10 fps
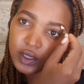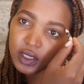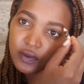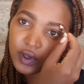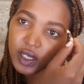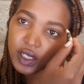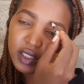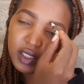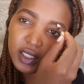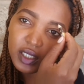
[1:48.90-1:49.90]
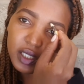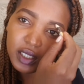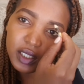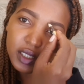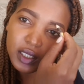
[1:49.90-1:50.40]
using very
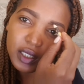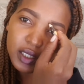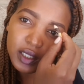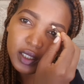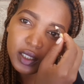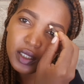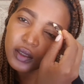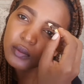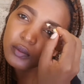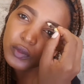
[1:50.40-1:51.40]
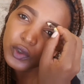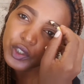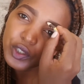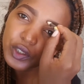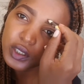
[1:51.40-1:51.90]
gentle
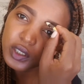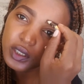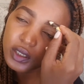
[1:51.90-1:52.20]
motions.